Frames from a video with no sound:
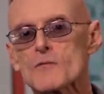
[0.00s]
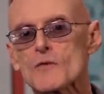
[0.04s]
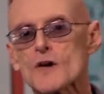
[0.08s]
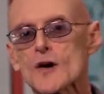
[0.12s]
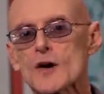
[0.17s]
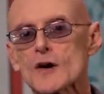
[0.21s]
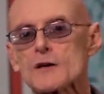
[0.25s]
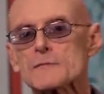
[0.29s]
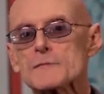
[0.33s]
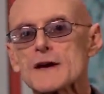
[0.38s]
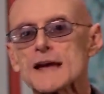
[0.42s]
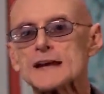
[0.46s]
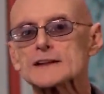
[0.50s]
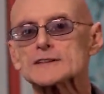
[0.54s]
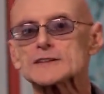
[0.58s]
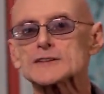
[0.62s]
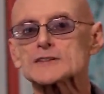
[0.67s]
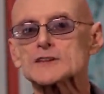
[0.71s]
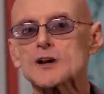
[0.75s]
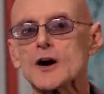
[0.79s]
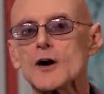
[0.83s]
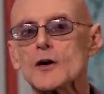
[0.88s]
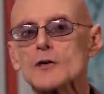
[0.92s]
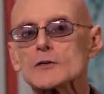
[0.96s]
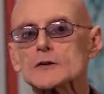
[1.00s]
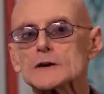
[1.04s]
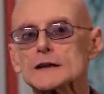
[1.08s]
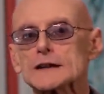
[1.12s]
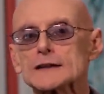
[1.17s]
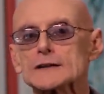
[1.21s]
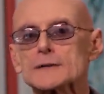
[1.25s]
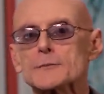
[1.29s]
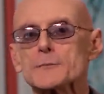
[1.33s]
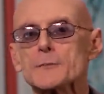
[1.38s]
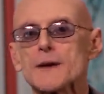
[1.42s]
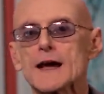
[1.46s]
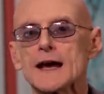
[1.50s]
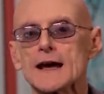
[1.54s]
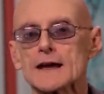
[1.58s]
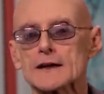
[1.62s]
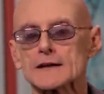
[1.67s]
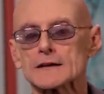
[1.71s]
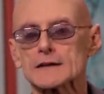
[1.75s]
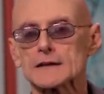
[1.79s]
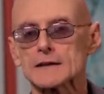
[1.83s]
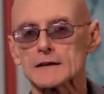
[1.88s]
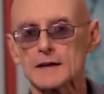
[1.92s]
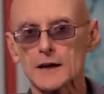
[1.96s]
or made to totally
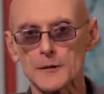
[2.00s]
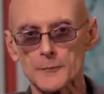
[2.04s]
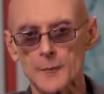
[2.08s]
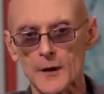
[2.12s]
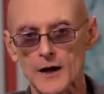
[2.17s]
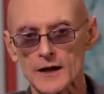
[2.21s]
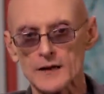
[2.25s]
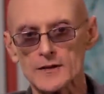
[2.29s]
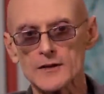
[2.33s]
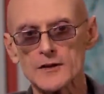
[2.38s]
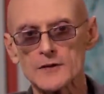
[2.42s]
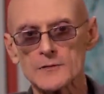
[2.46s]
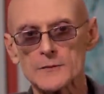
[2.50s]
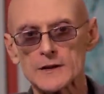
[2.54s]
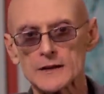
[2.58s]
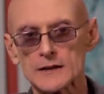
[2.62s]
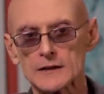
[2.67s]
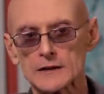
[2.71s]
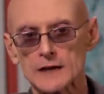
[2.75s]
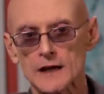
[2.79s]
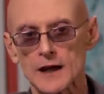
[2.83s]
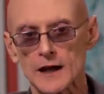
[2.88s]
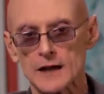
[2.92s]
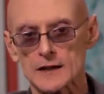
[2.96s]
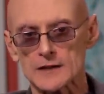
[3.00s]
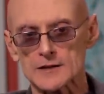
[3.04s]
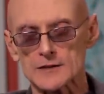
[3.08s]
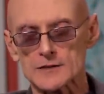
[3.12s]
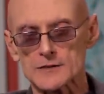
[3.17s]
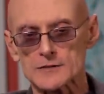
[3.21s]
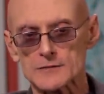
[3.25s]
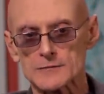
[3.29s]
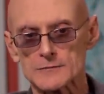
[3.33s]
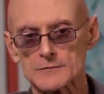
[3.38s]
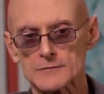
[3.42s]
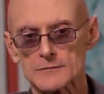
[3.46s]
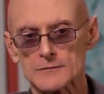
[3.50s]
depend upon human knowledge.